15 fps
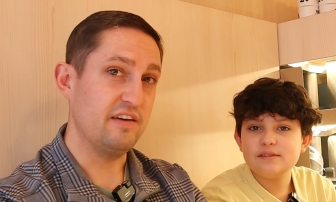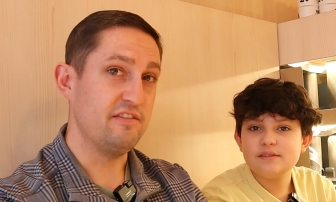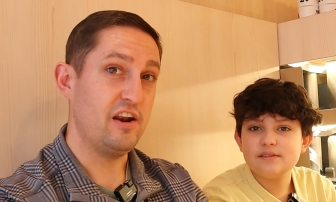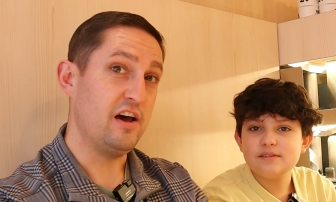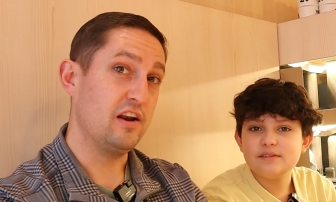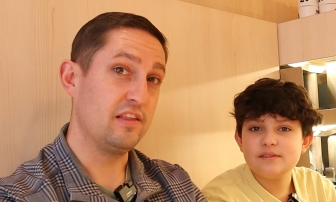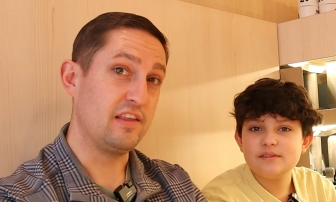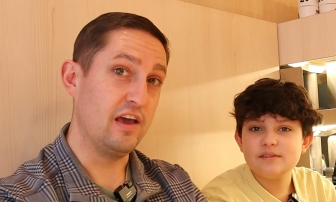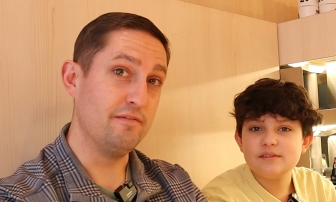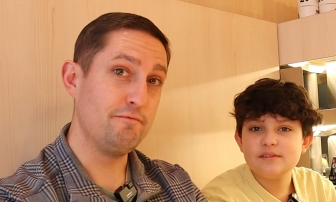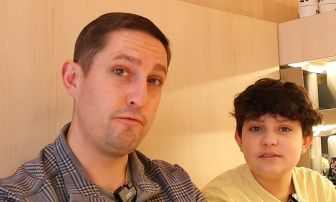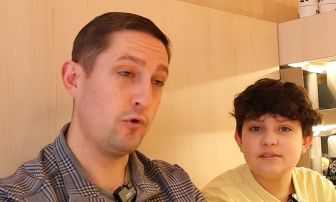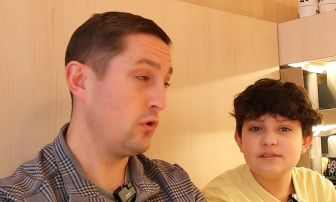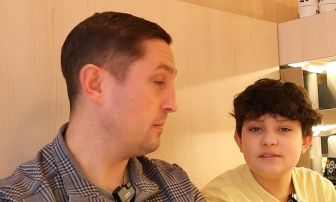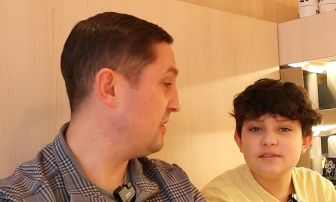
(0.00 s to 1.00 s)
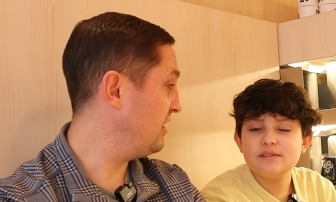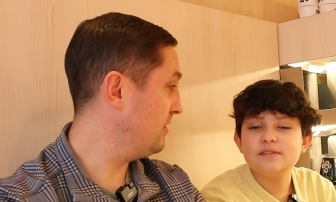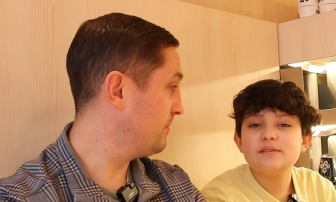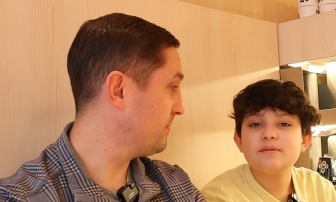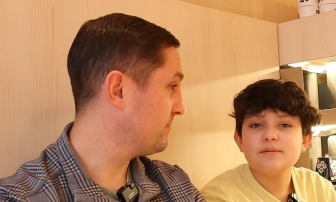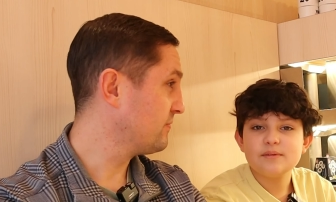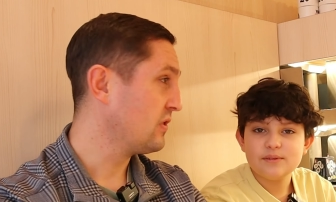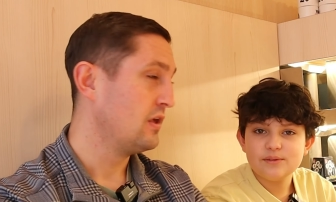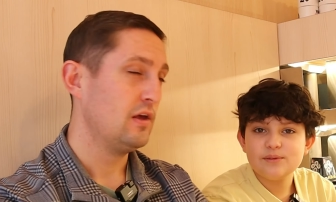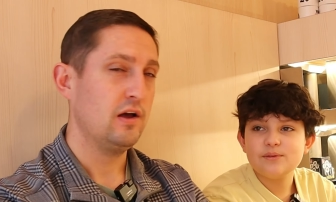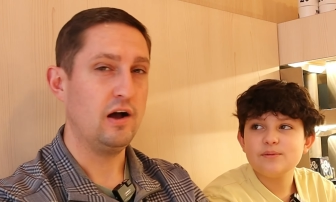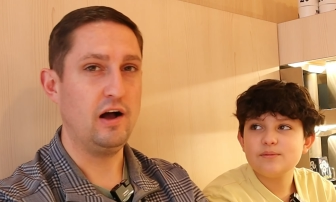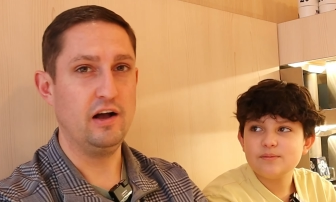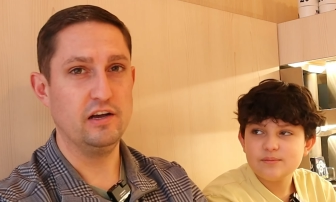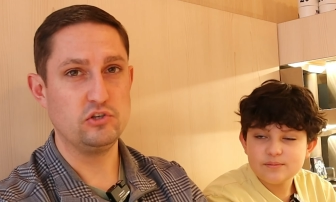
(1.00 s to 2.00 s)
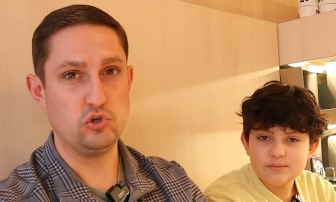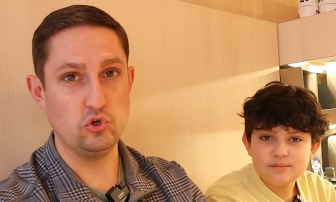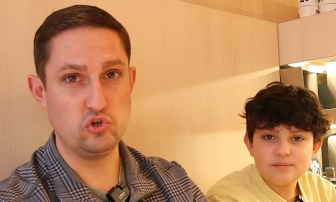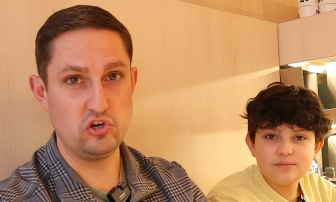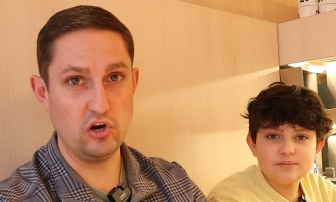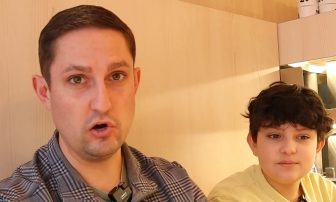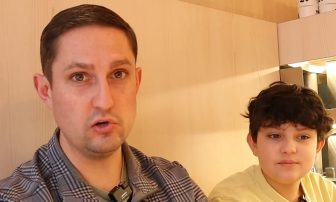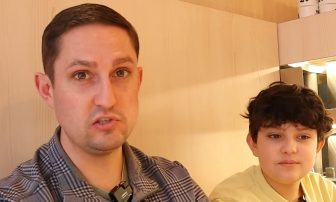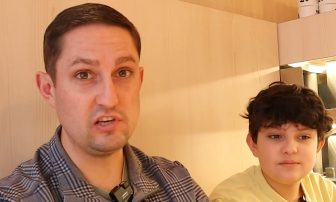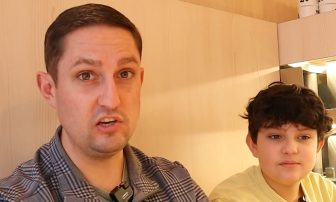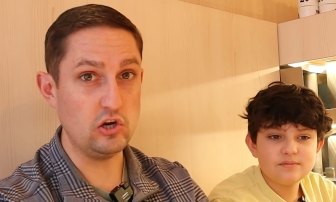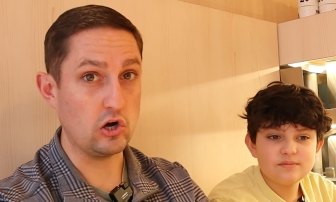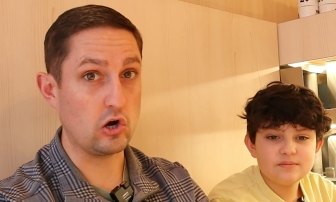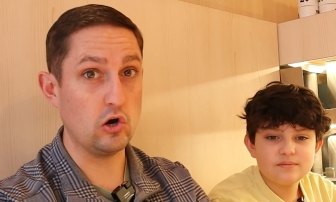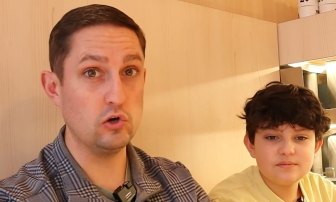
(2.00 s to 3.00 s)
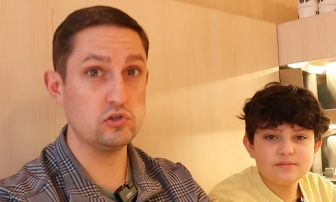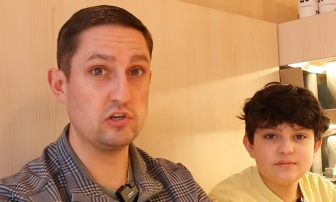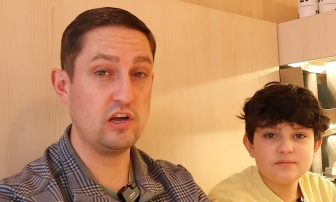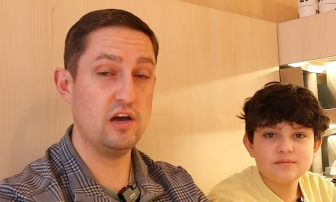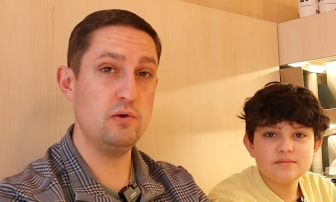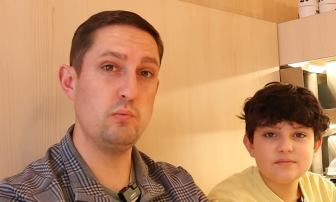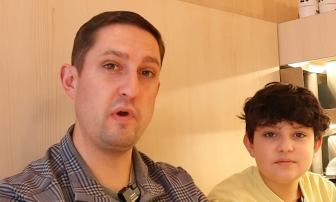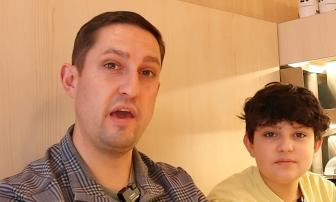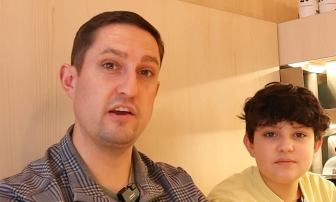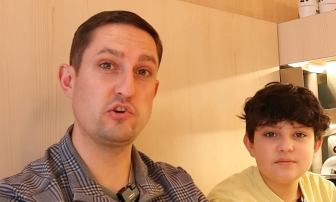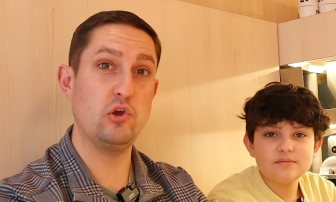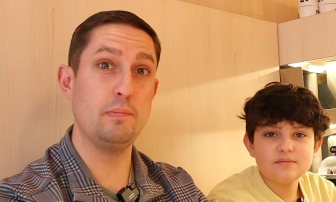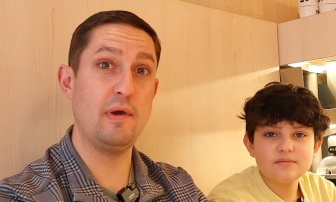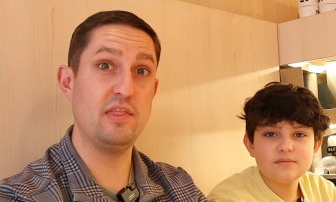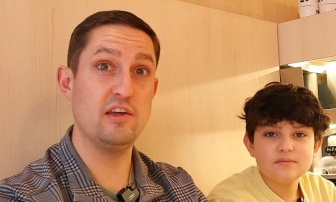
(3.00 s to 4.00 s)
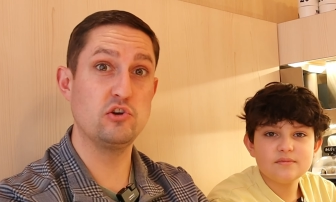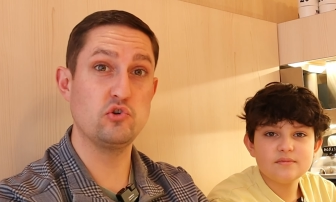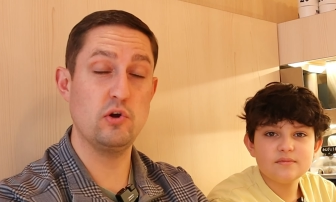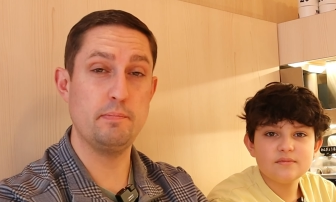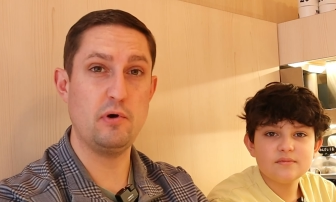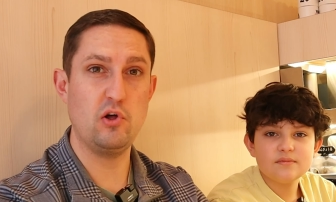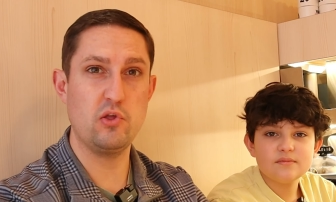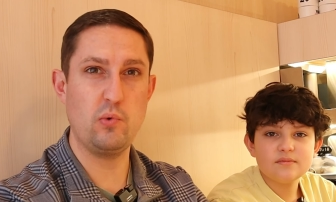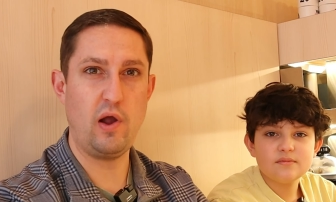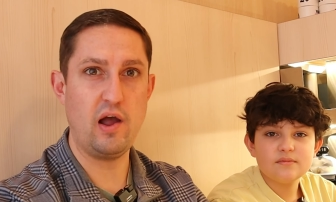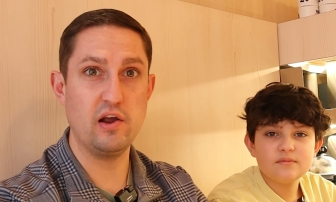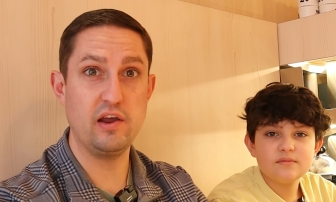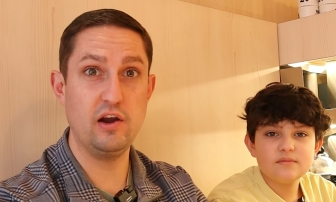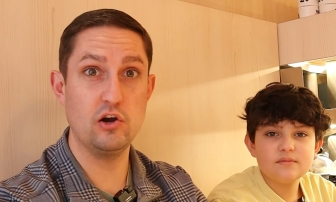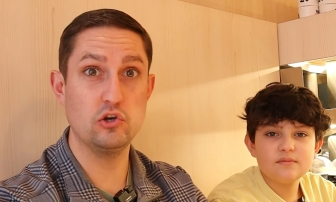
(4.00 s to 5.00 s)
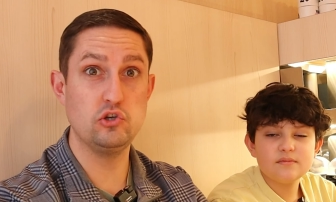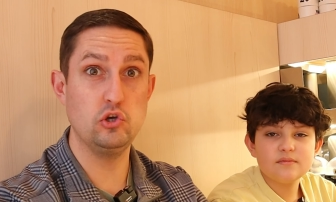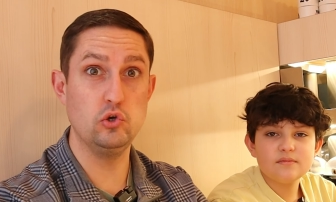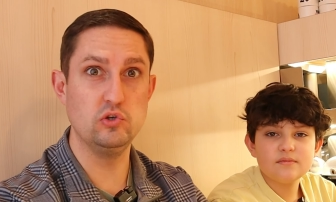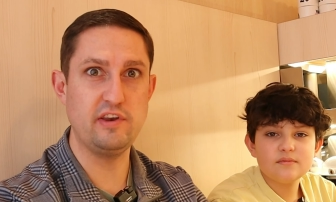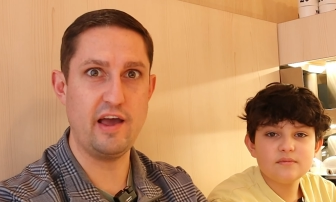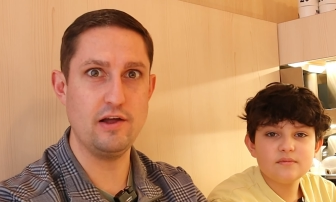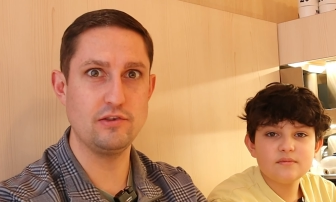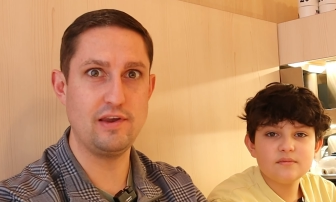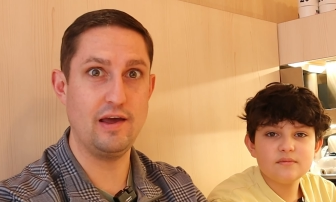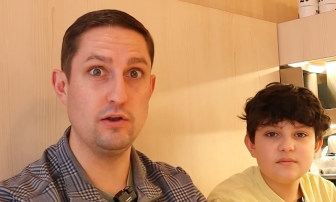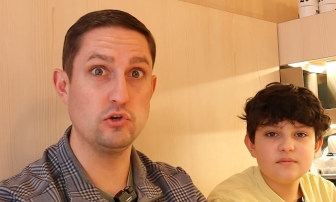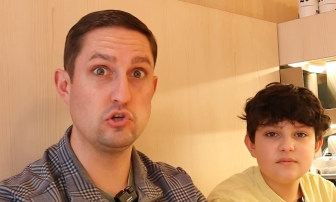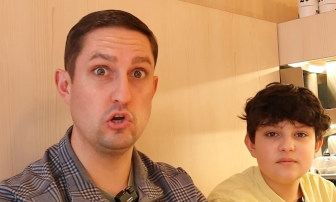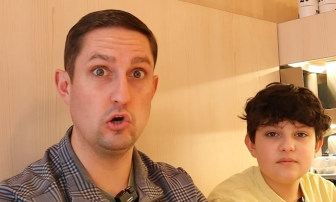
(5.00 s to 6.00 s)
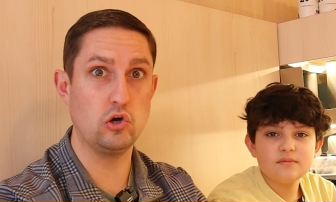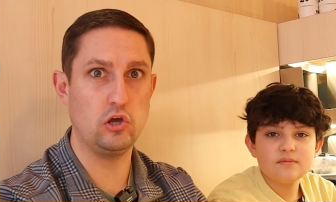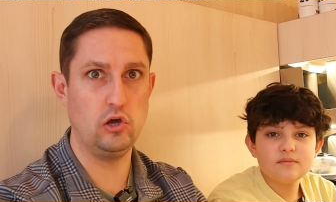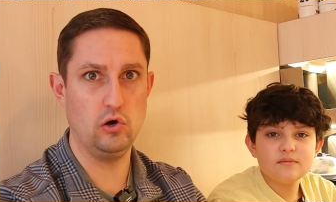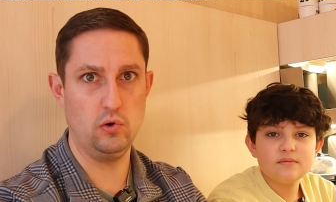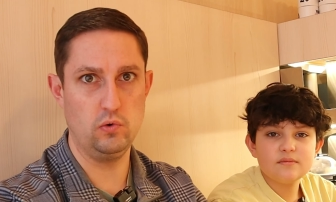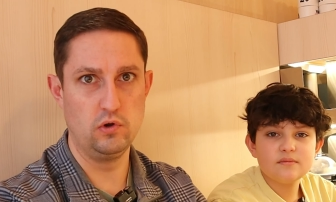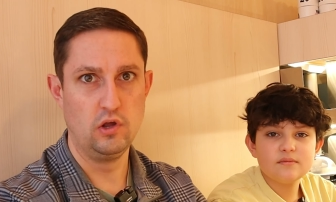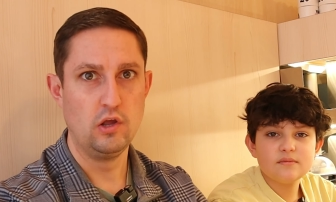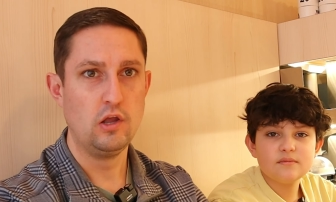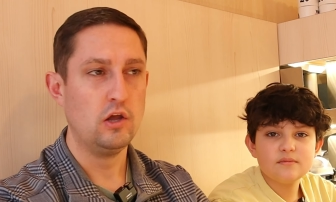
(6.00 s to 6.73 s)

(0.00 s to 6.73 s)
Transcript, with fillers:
Speaker 1: seven out of ten for me. Uh, Sushiro's in Yokosuka. We actually made the trip all the way out here to downtown Tokyo.